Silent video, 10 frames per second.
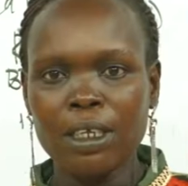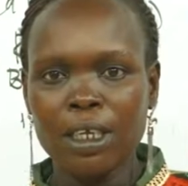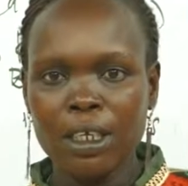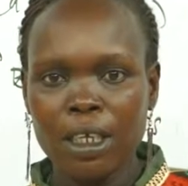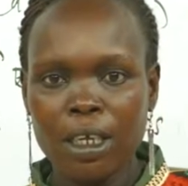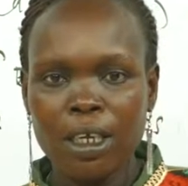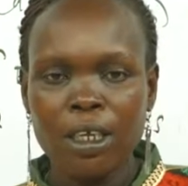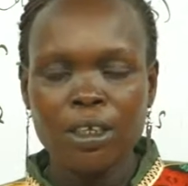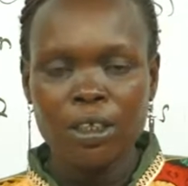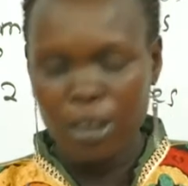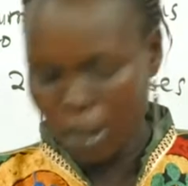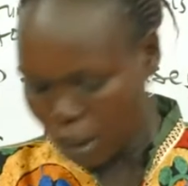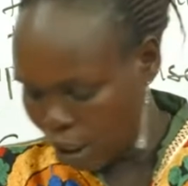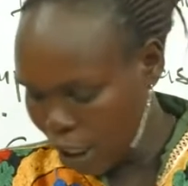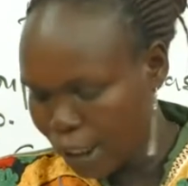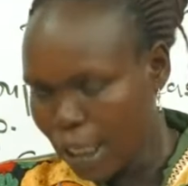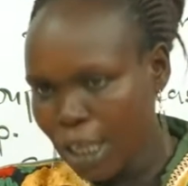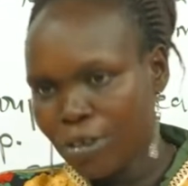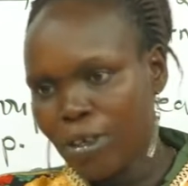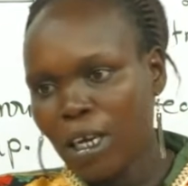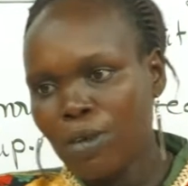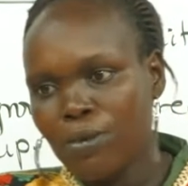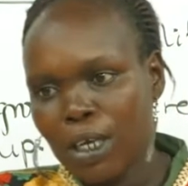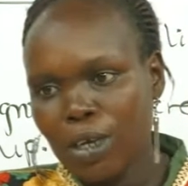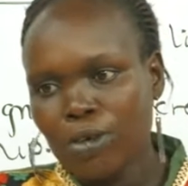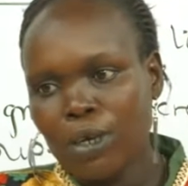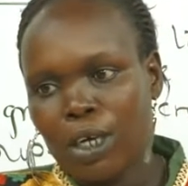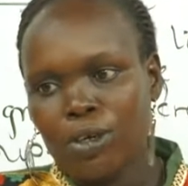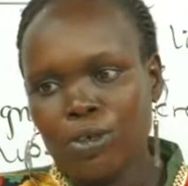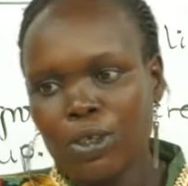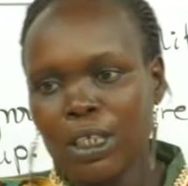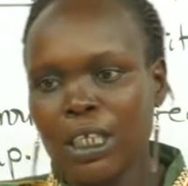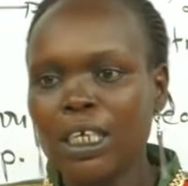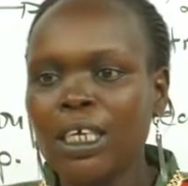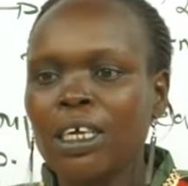at the next lesson, and we are going to see